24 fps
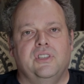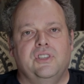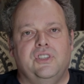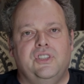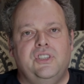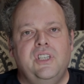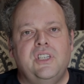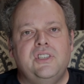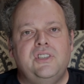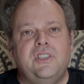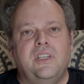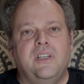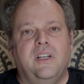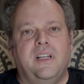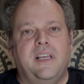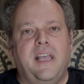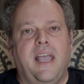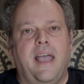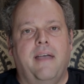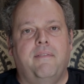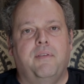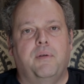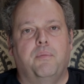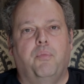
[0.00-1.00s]
consistently
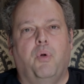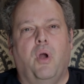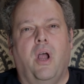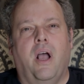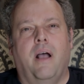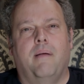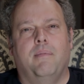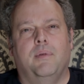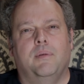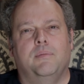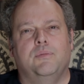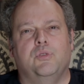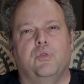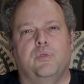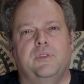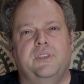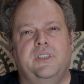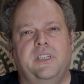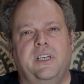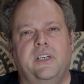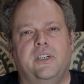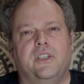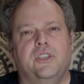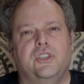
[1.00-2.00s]
having problems with
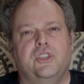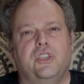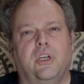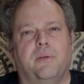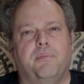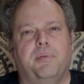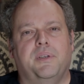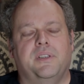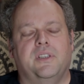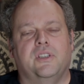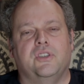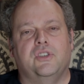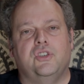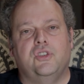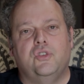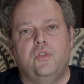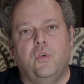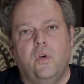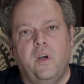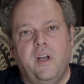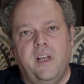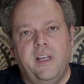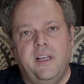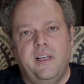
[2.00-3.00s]
deer jumping the
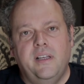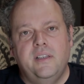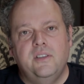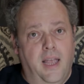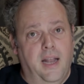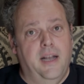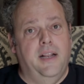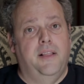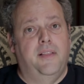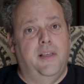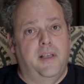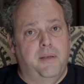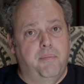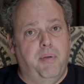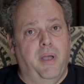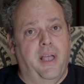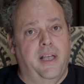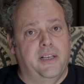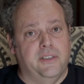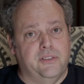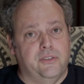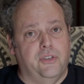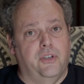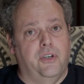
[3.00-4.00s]
string. Anything
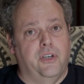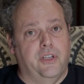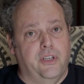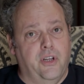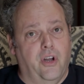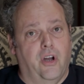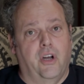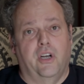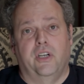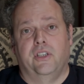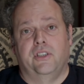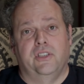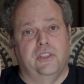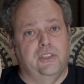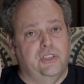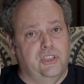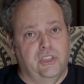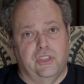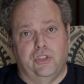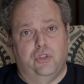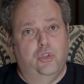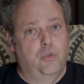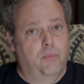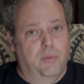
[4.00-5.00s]
past 30 yards is
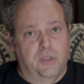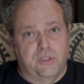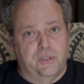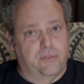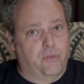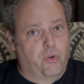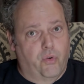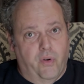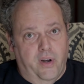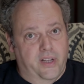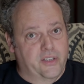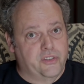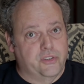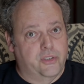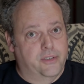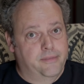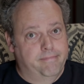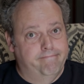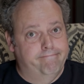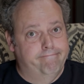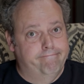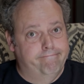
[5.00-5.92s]
just too much of a risk.